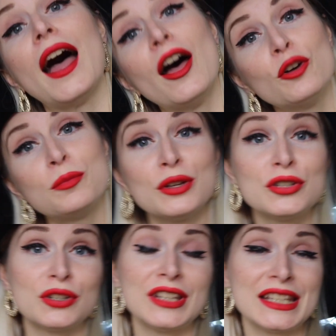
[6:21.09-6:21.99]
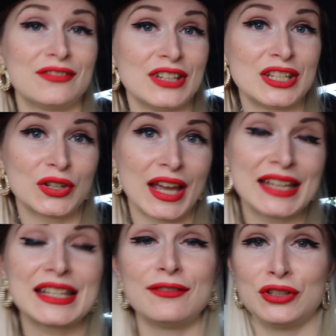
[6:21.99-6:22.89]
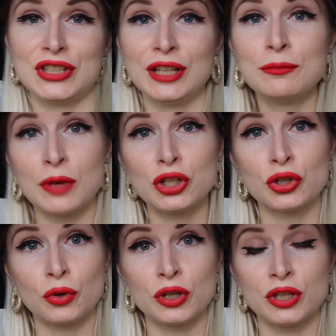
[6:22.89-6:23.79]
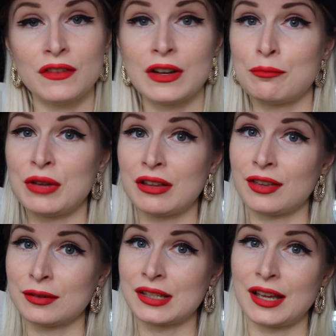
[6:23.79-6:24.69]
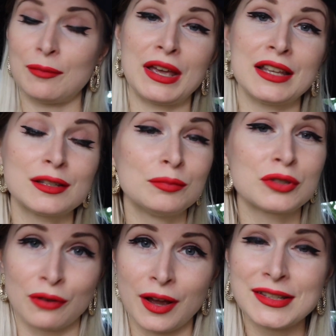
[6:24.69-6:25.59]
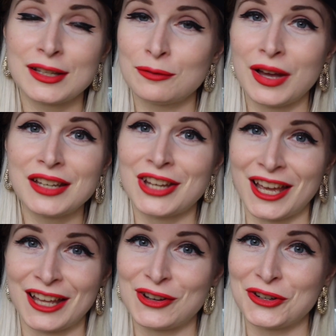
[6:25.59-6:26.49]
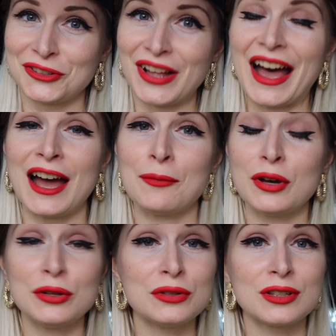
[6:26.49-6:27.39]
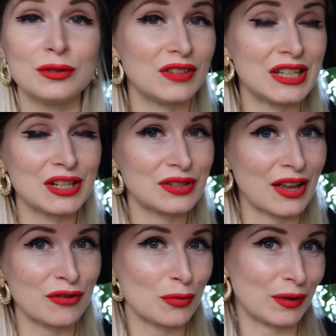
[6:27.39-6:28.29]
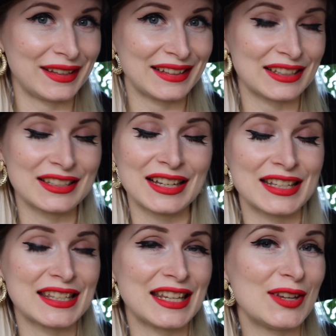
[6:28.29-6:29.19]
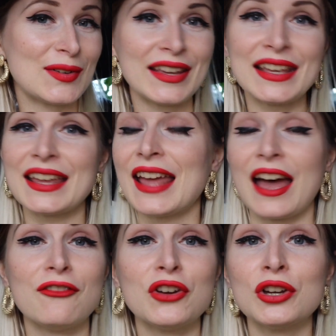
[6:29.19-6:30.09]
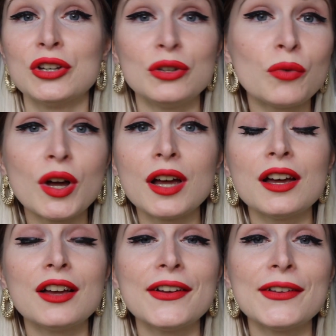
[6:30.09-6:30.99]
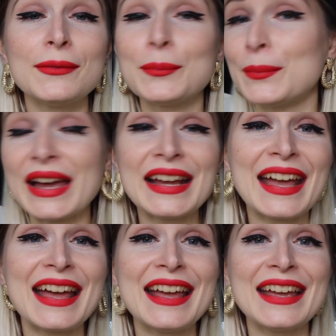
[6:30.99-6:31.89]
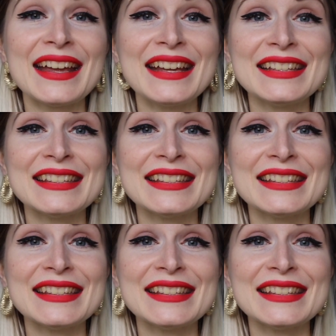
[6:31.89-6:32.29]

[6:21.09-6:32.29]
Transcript: I hope you enjoyed this video, guys. If you did, make sure you give it a big thumbs up and subscribe to my channel. I post new videos every week. Until I see you again, have a good one. Bye, guys.